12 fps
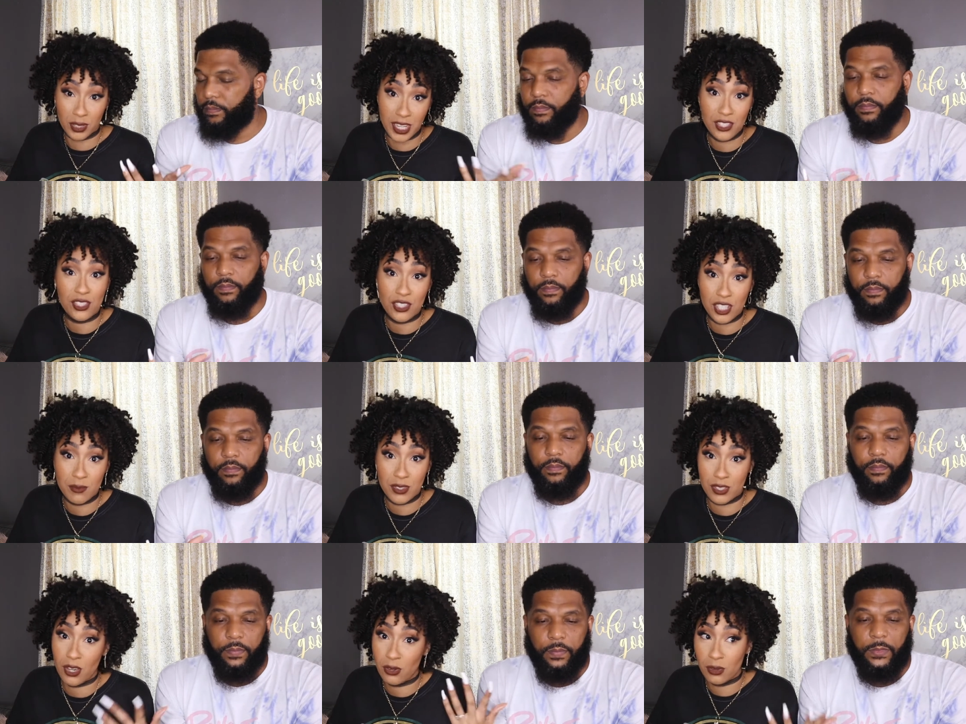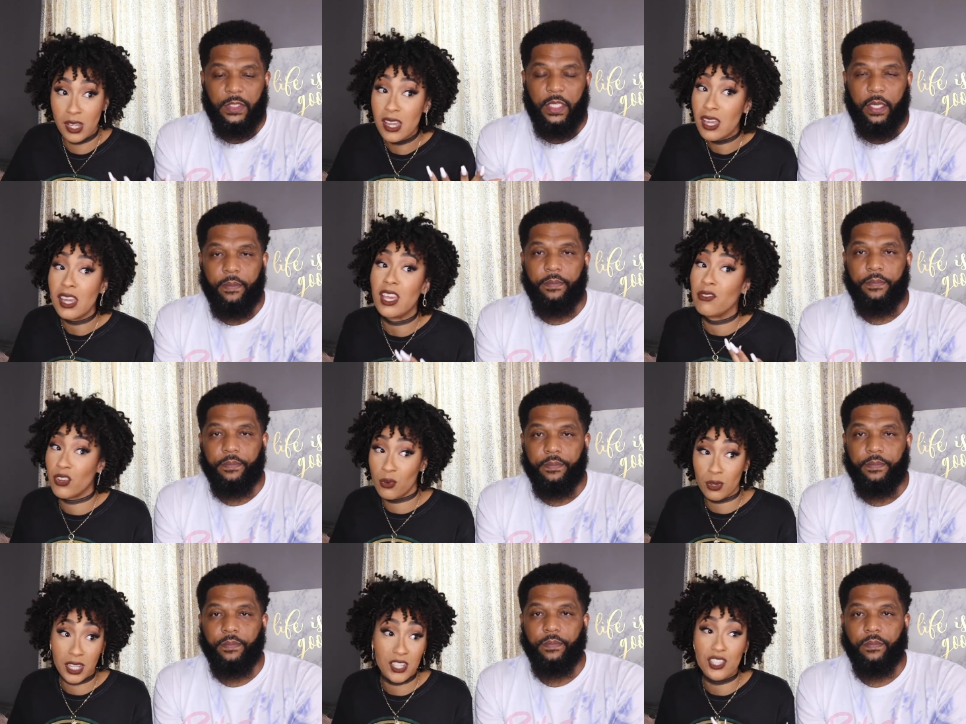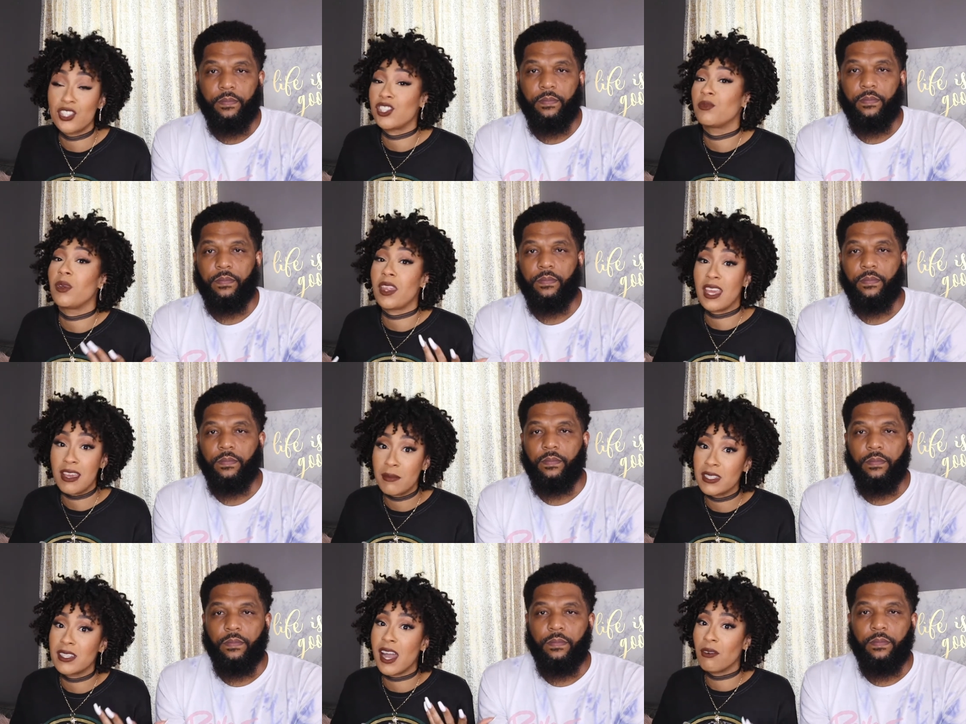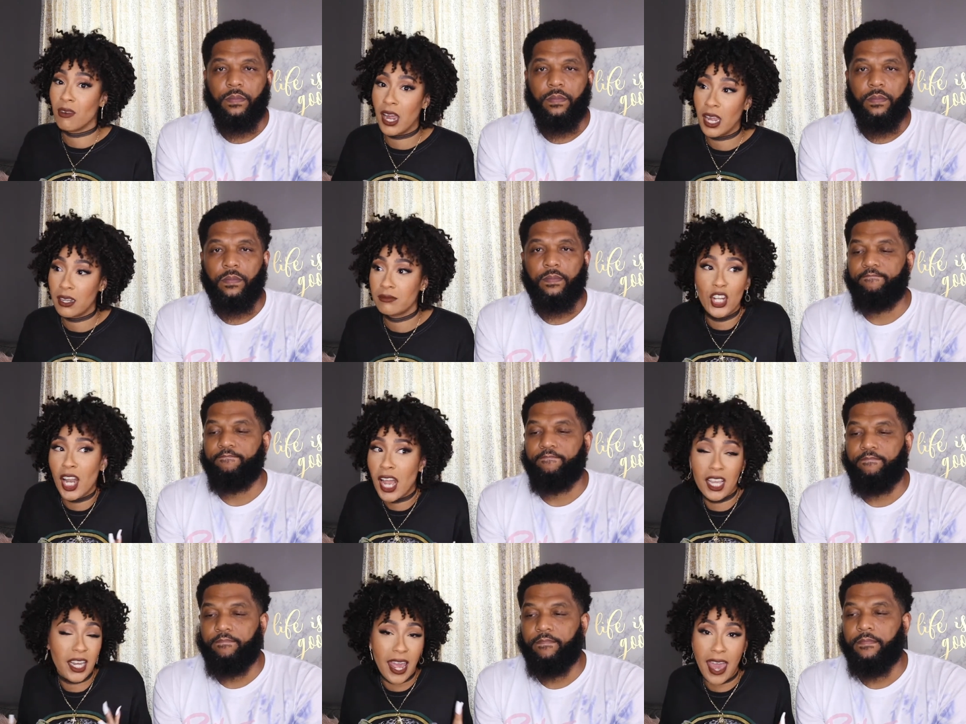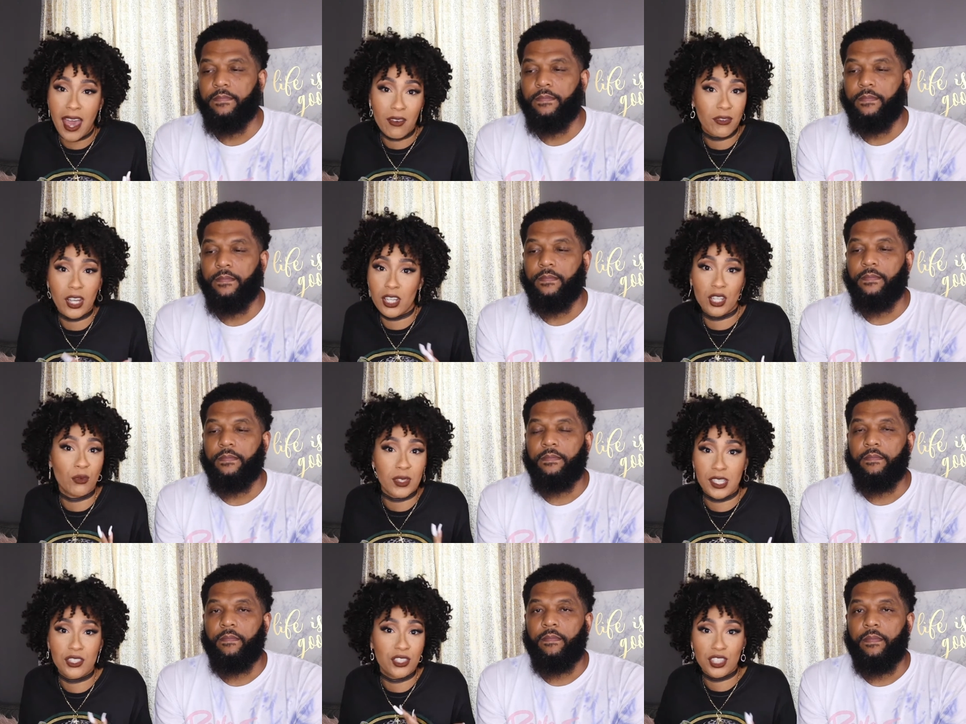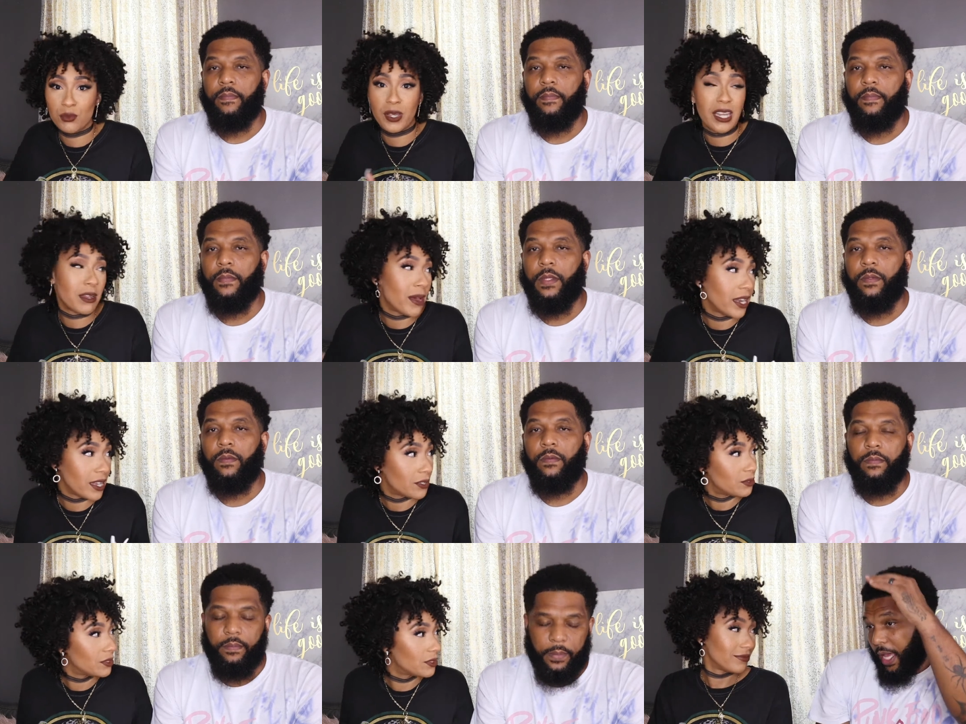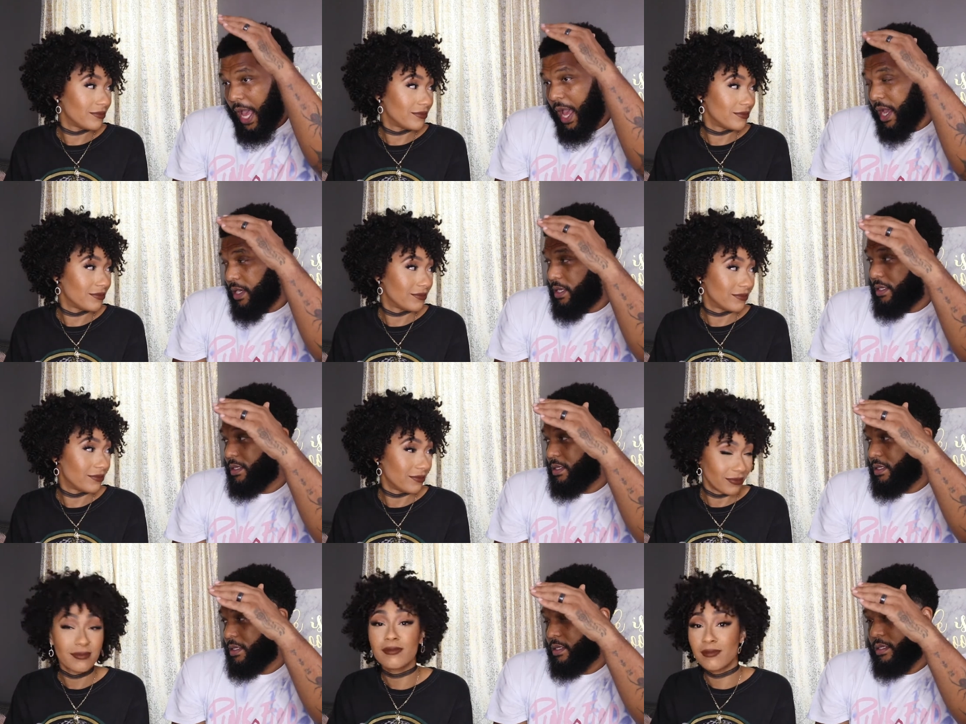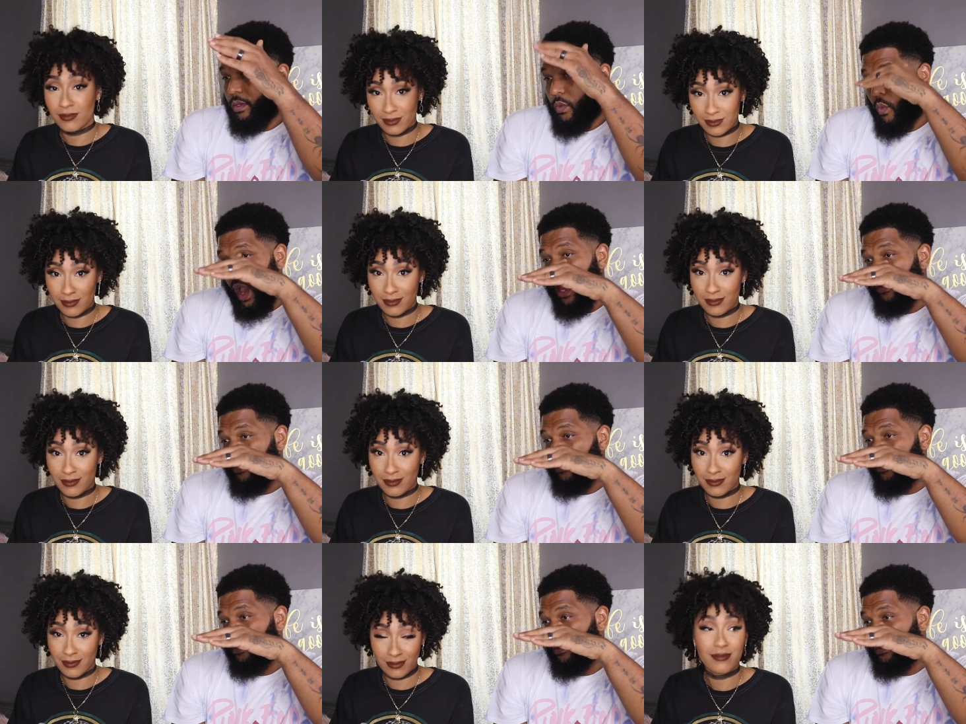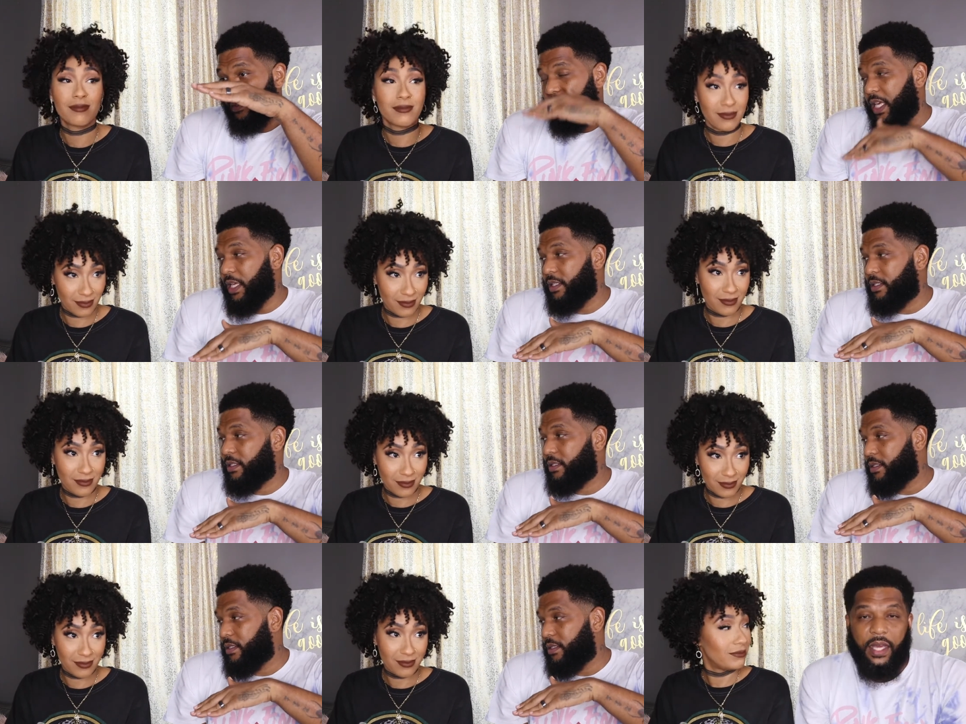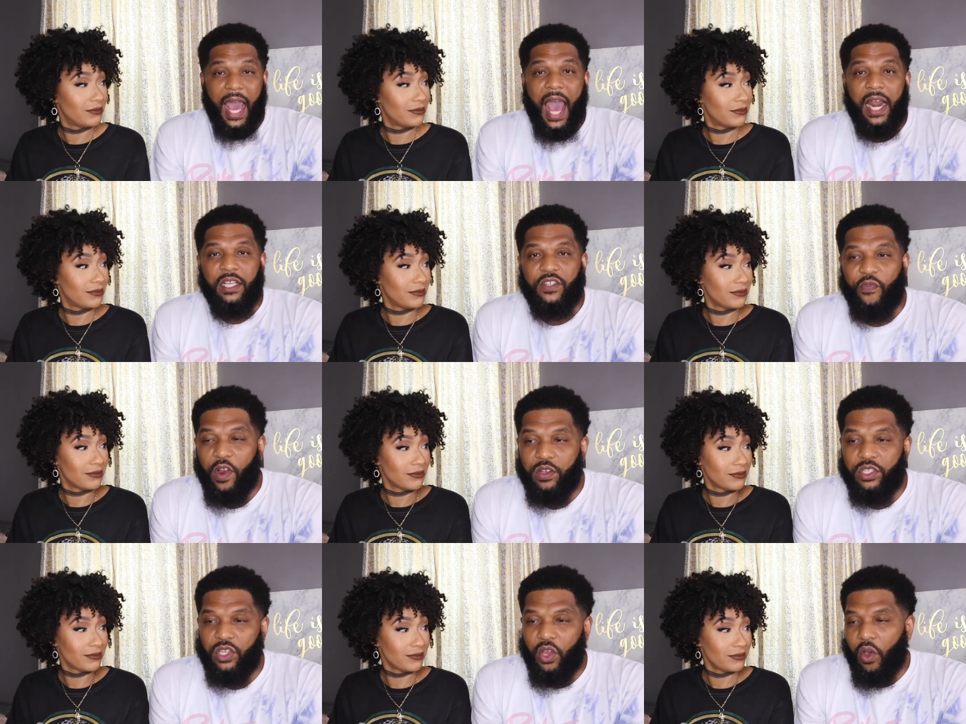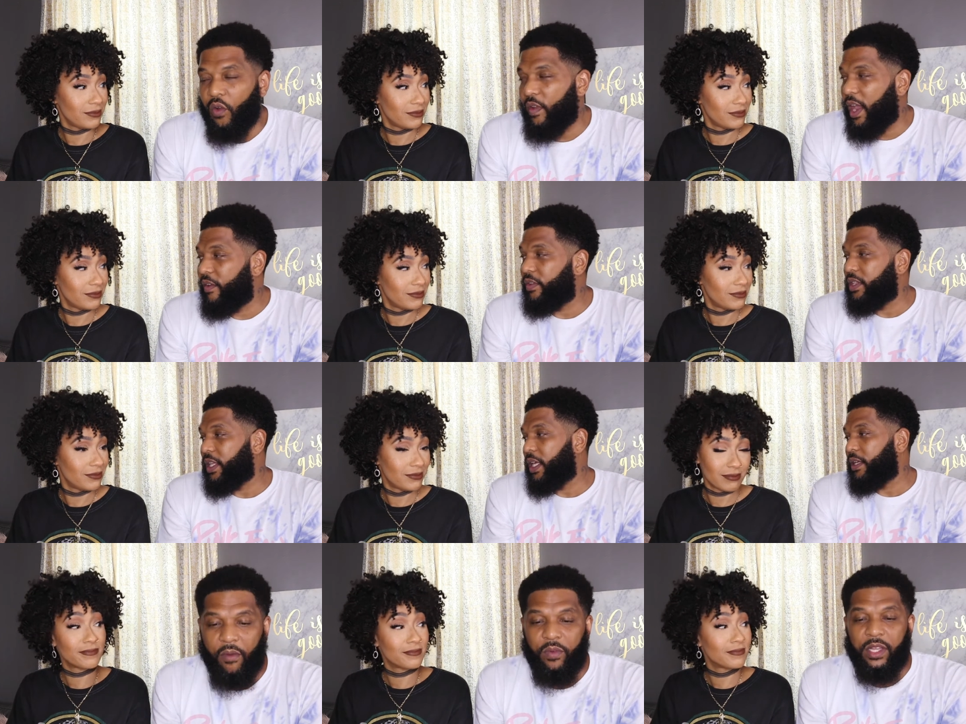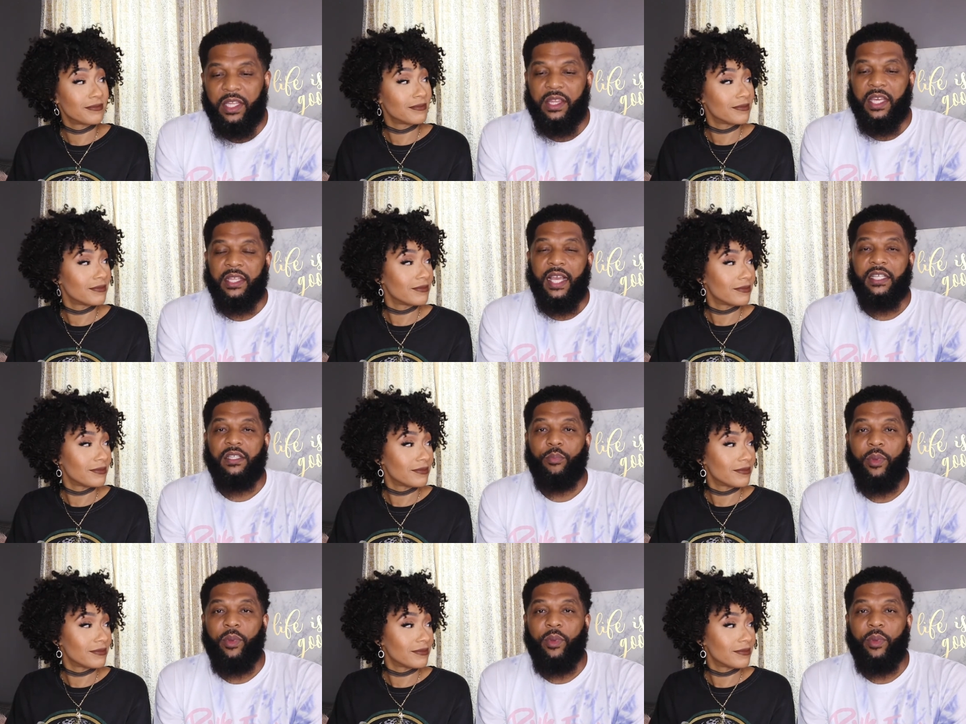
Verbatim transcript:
Speaker 1: relationships. So yeah. if your relationship with him is not right, you're not going to have a good relationship with anybody else.
Speaker 2: God, wife, kids. God is first over everything. I really think that's the